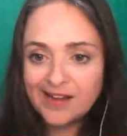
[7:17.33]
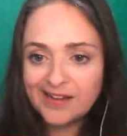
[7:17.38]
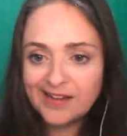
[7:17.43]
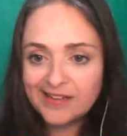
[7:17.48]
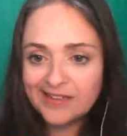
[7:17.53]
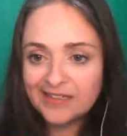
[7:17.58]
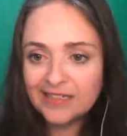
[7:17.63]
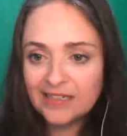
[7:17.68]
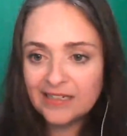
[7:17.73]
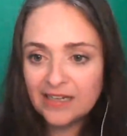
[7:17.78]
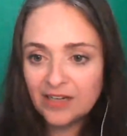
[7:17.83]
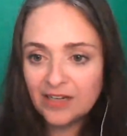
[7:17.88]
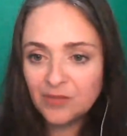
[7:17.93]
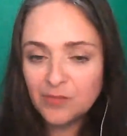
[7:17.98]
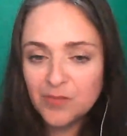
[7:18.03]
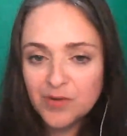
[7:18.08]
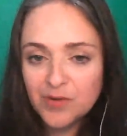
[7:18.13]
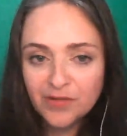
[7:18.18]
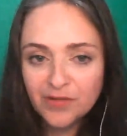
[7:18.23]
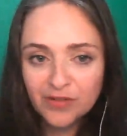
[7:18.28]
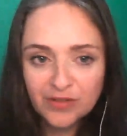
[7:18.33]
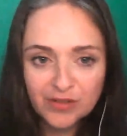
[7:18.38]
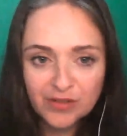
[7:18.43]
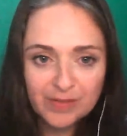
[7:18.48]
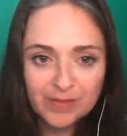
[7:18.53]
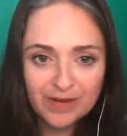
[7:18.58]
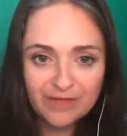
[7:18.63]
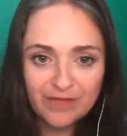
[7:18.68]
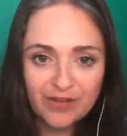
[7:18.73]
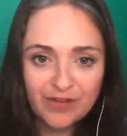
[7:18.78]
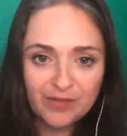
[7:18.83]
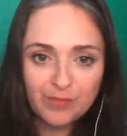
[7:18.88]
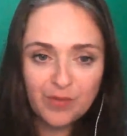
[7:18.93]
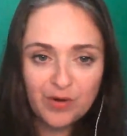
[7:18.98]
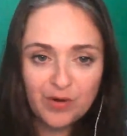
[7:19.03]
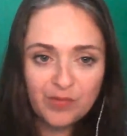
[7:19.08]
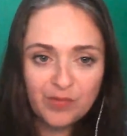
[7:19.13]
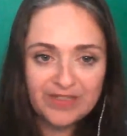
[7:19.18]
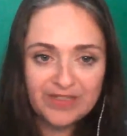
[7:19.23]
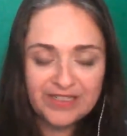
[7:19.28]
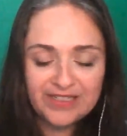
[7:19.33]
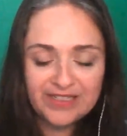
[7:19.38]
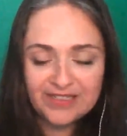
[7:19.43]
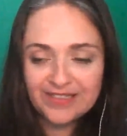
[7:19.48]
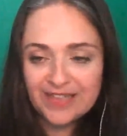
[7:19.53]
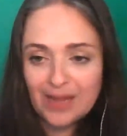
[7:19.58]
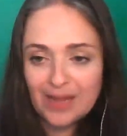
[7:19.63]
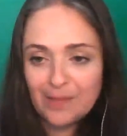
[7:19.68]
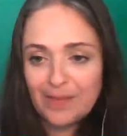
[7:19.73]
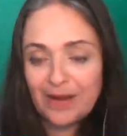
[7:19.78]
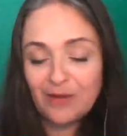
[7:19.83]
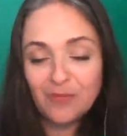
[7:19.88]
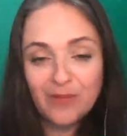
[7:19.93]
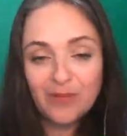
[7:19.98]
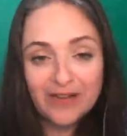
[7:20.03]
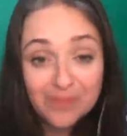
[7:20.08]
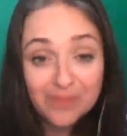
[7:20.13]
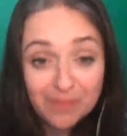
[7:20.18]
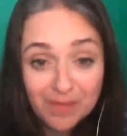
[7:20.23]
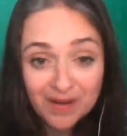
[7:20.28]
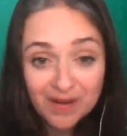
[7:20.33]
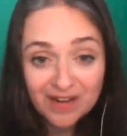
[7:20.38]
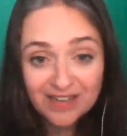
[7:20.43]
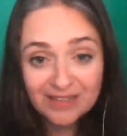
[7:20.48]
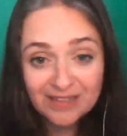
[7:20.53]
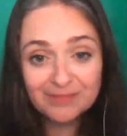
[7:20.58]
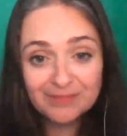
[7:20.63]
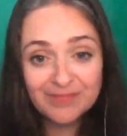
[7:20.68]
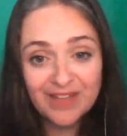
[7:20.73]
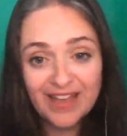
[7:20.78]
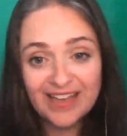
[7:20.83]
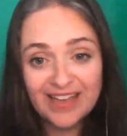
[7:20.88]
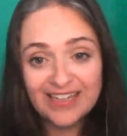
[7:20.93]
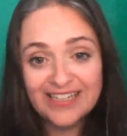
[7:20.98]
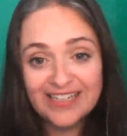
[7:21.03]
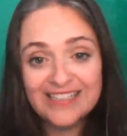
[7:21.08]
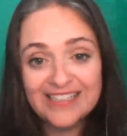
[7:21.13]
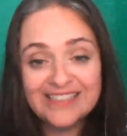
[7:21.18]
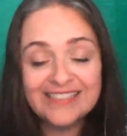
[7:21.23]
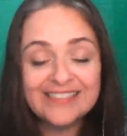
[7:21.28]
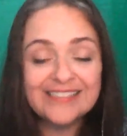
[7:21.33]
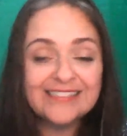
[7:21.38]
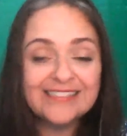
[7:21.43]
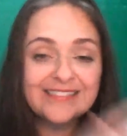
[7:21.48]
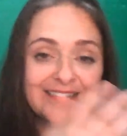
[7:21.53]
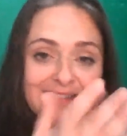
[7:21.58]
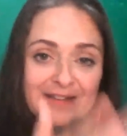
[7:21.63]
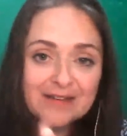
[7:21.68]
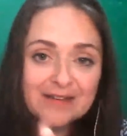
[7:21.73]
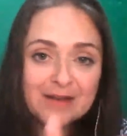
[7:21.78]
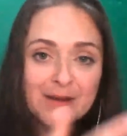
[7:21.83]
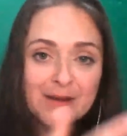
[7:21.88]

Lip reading: I'll move on to my first point, which is about William Barr and his